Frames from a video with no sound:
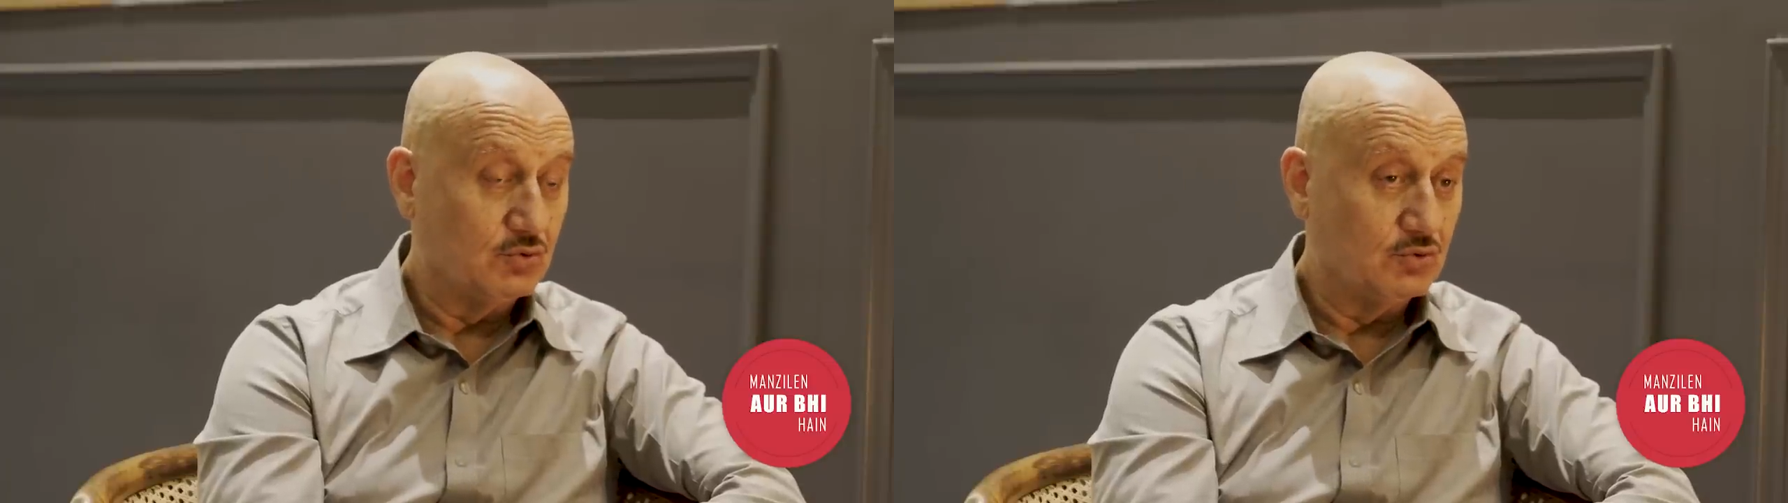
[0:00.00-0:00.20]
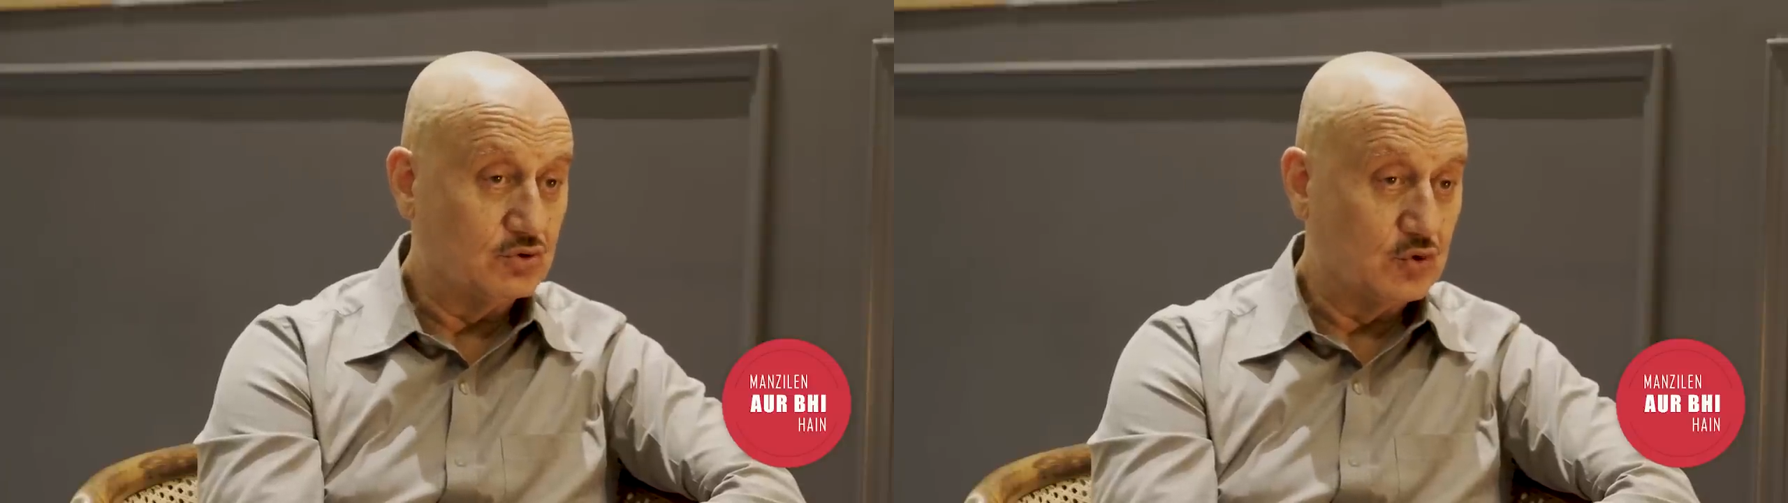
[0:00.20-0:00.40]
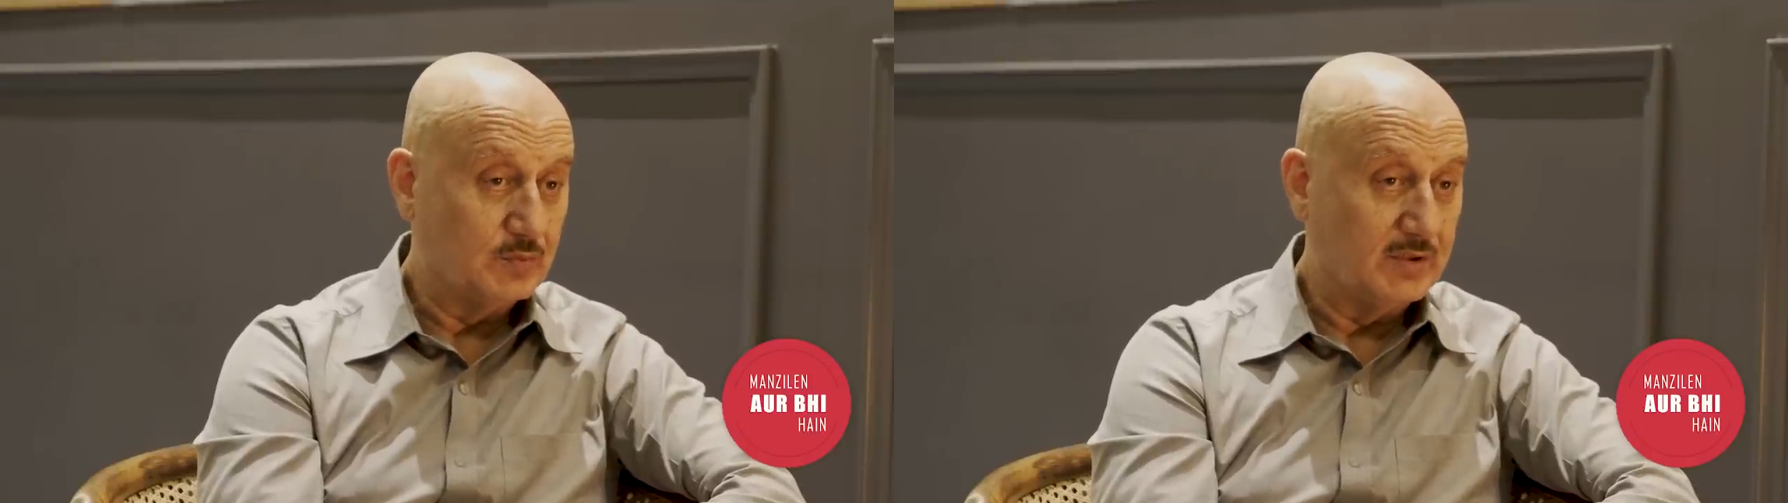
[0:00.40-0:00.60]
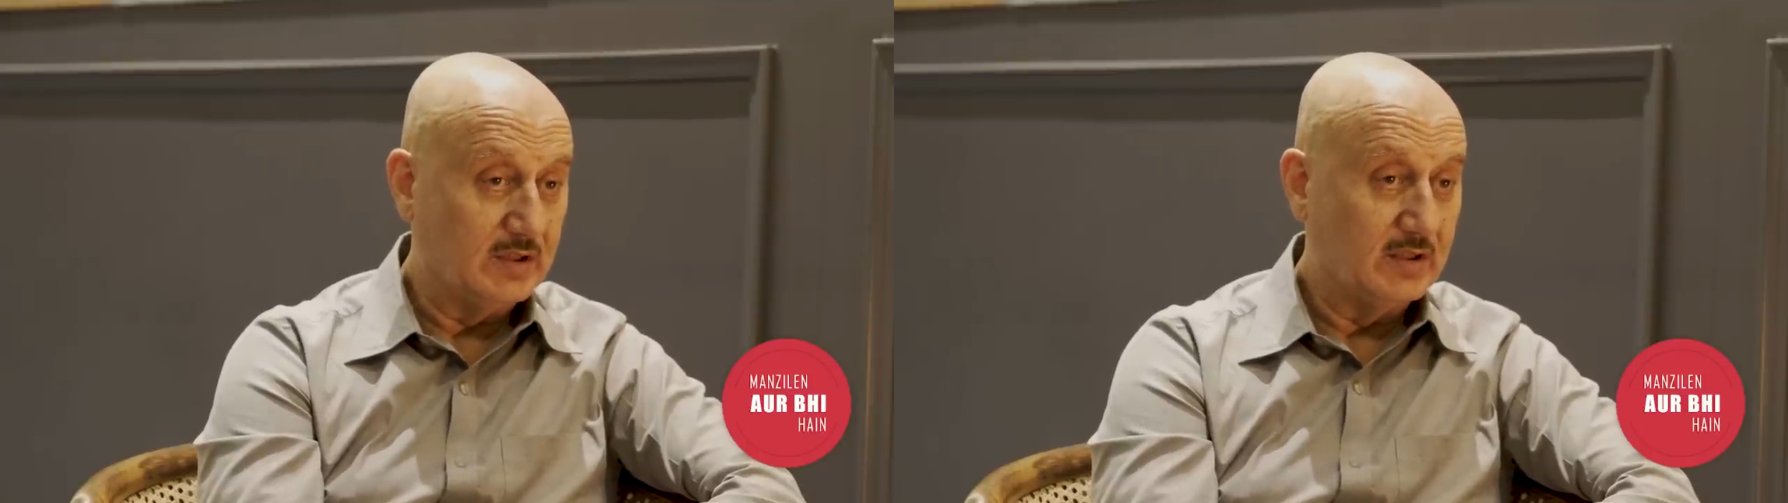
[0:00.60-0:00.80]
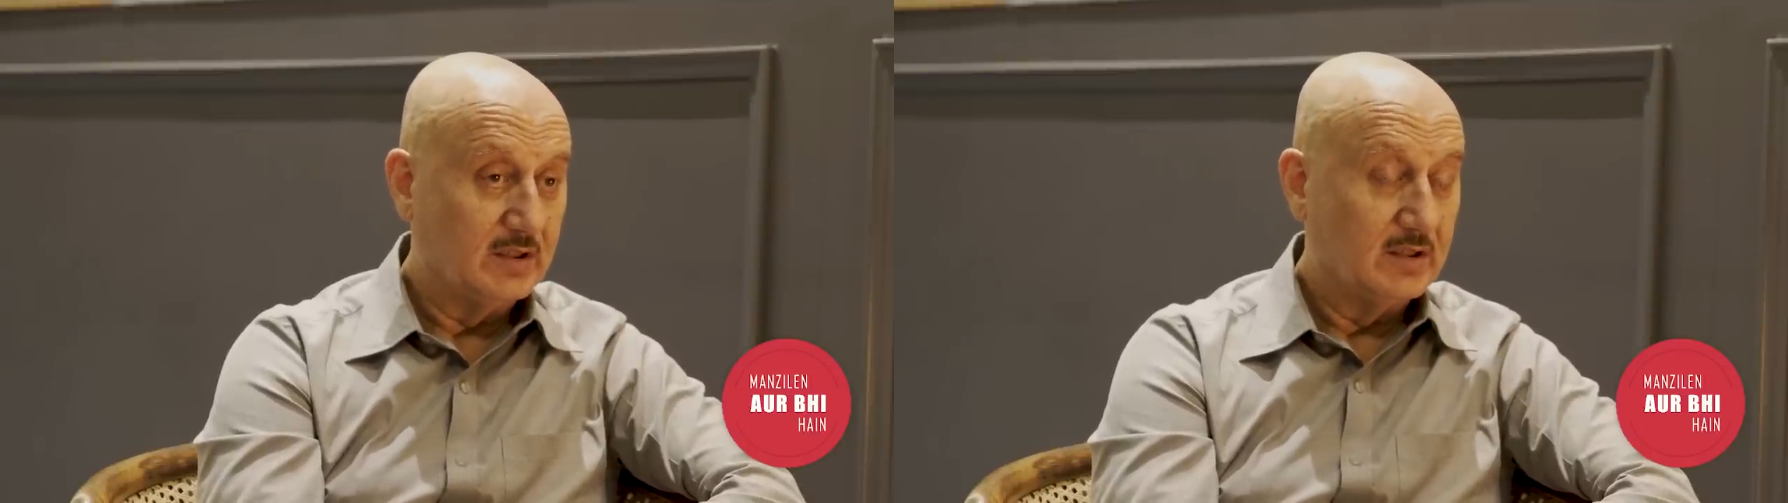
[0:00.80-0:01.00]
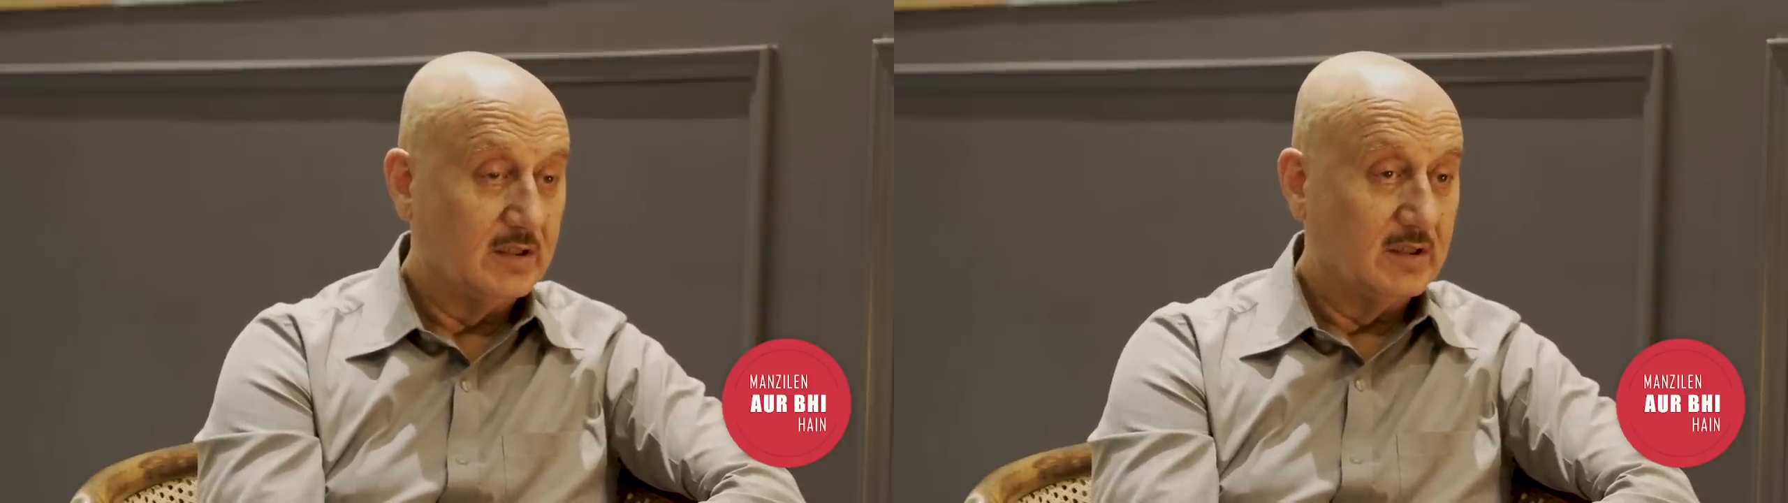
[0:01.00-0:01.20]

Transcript: used to be,